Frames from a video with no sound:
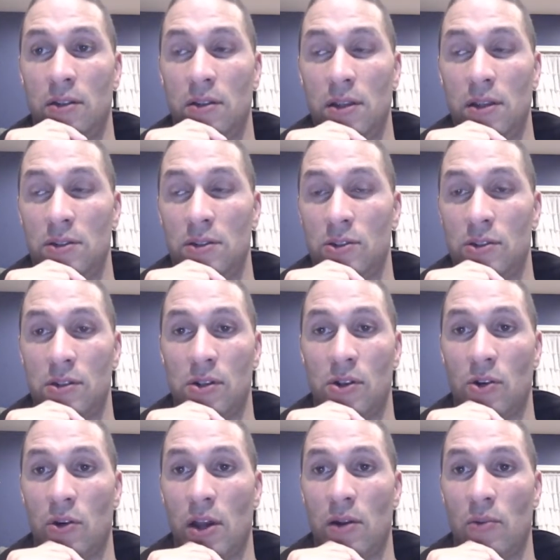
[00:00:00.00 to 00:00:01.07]
it's just
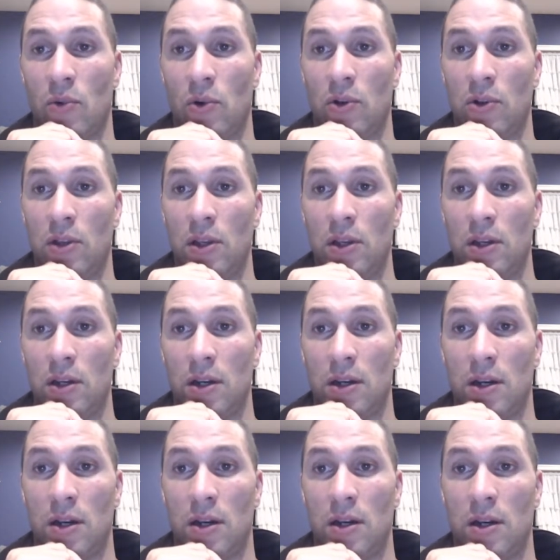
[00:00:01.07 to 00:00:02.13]
incredible,
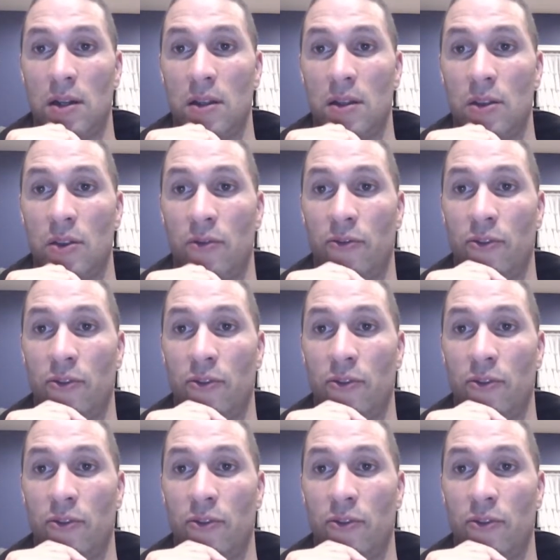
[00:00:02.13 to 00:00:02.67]
the